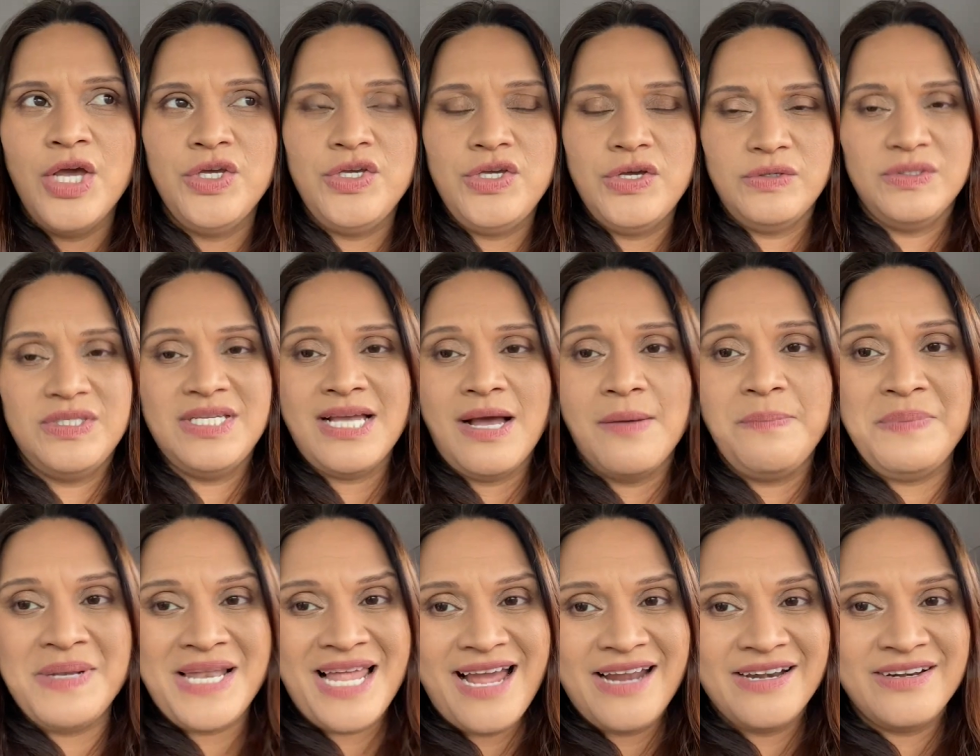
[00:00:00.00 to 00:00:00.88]
using a
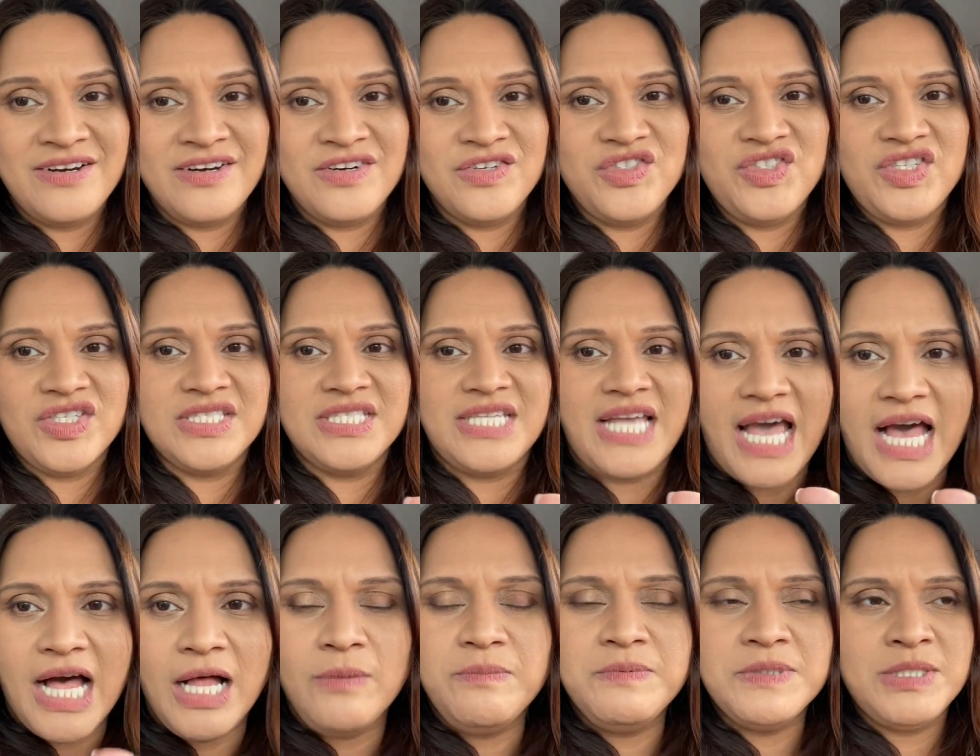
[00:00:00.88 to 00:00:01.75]
planner just
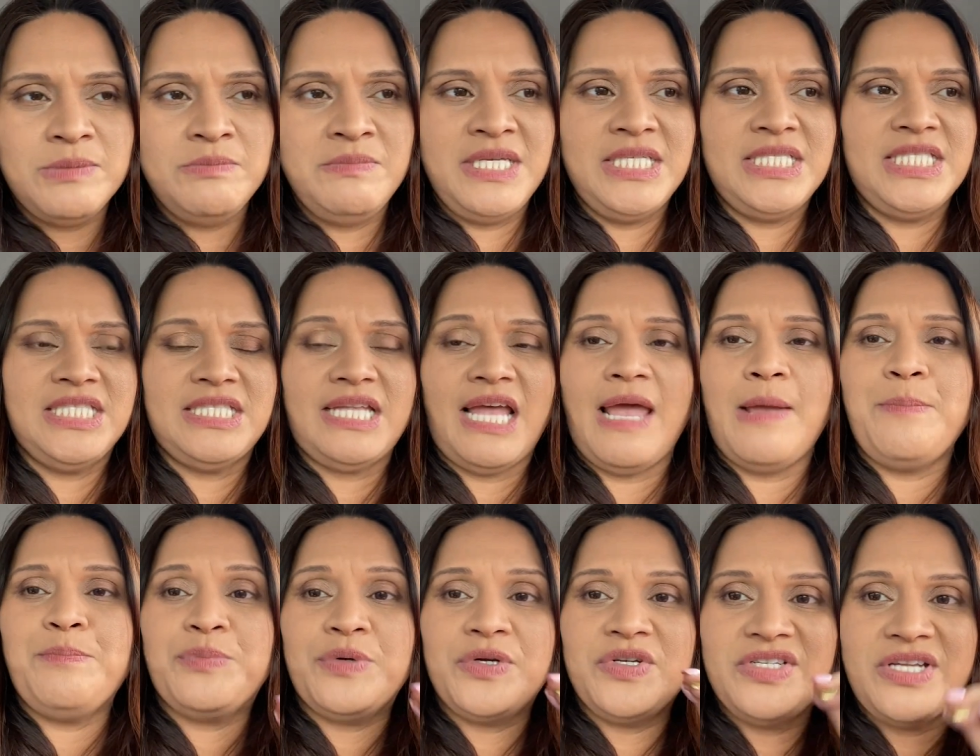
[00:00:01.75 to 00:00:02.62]
helps me
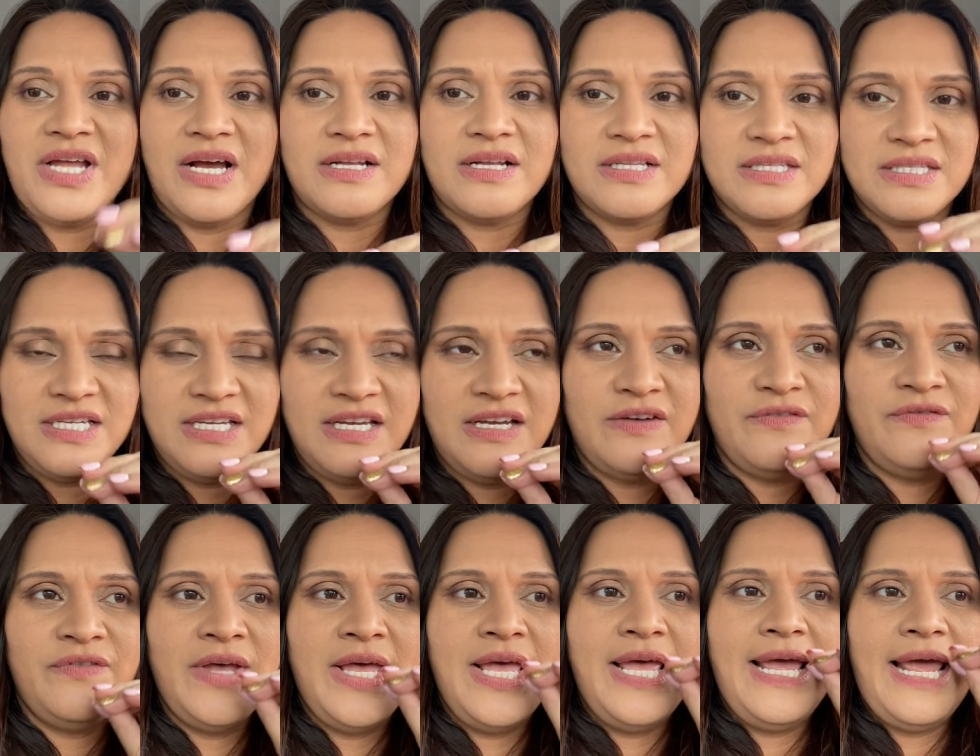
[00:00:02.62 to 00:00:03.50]
stay
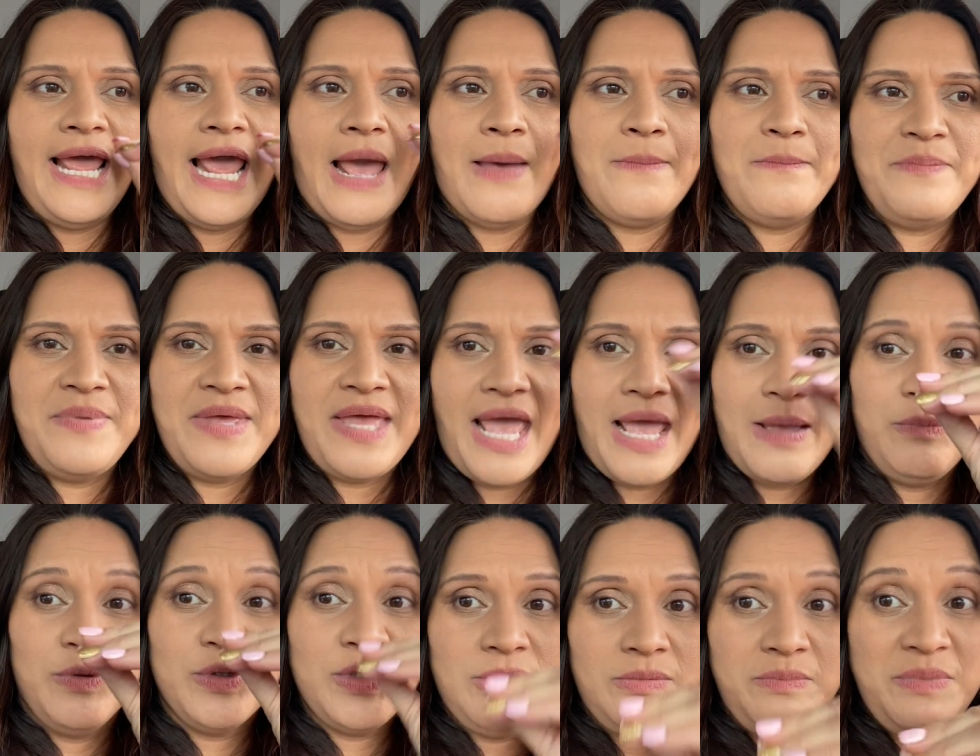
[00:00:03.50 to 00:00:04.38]
productive and be
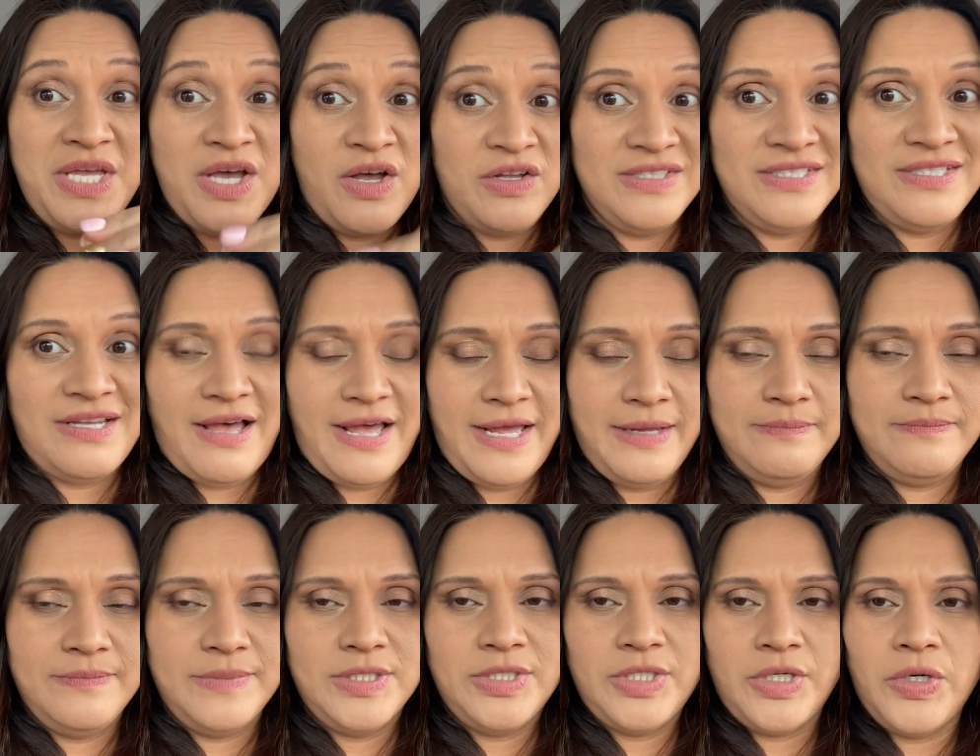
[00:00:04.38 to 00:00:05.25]
able to be on
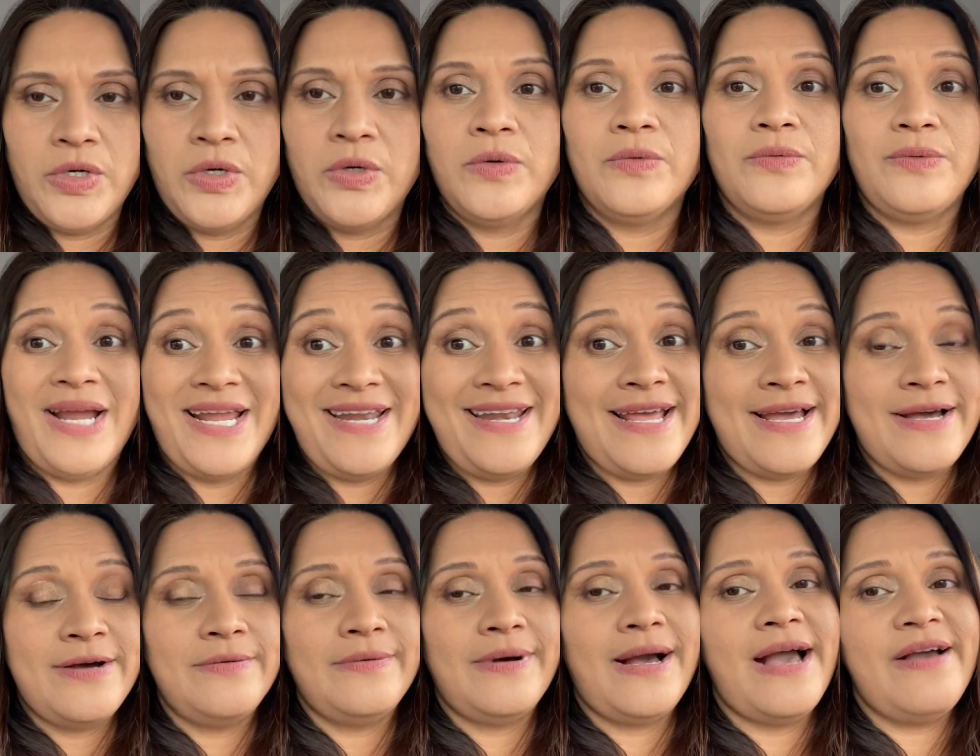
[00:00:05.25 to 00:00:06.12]
time. So right
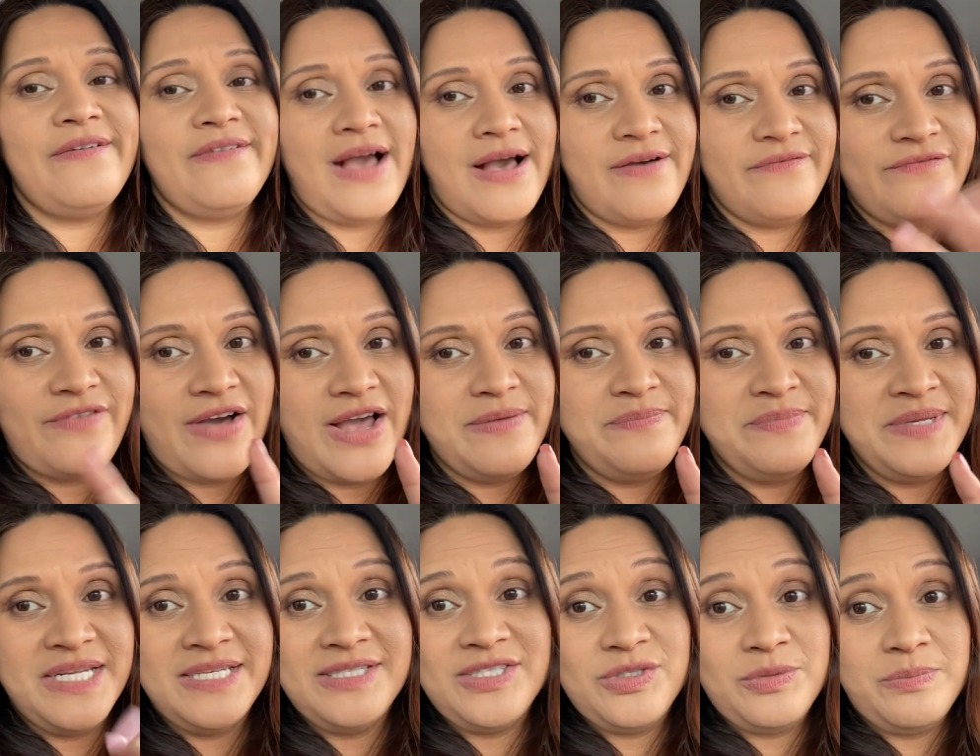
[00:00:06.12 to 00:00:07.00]
now I've got five
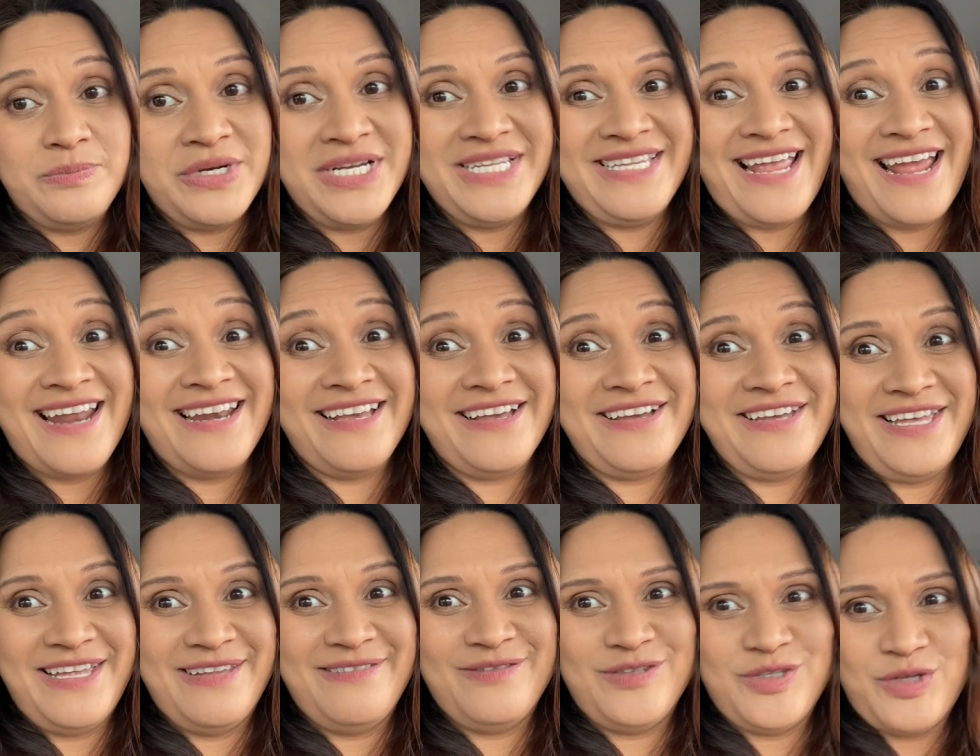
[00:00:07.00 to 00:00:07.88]
minutes to bring Danica
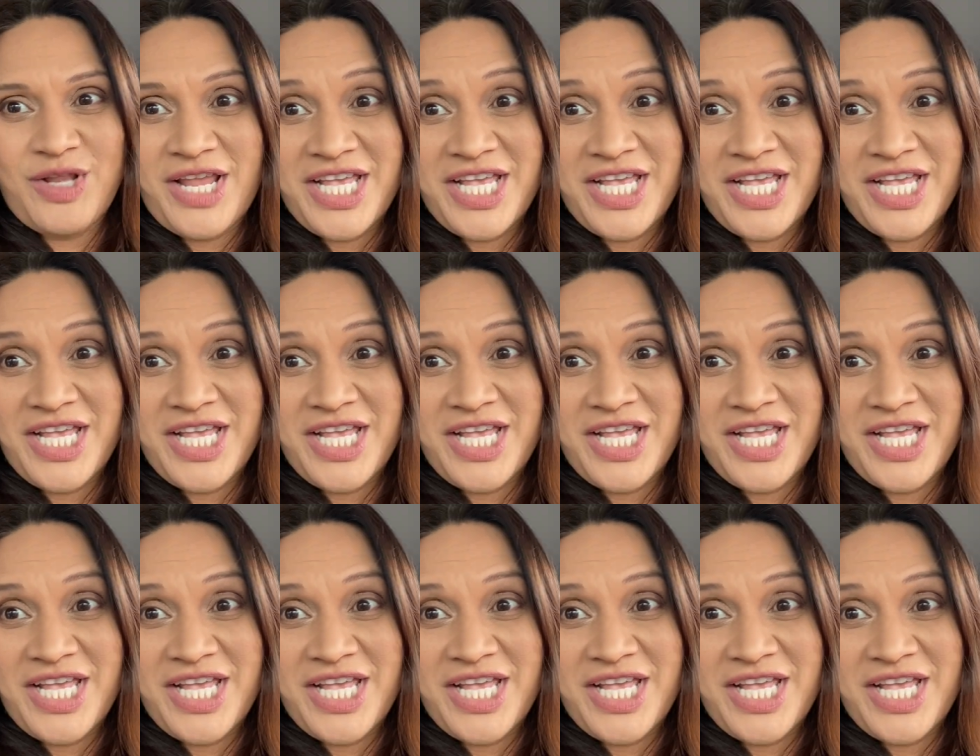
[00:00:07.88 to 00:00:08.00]
in. So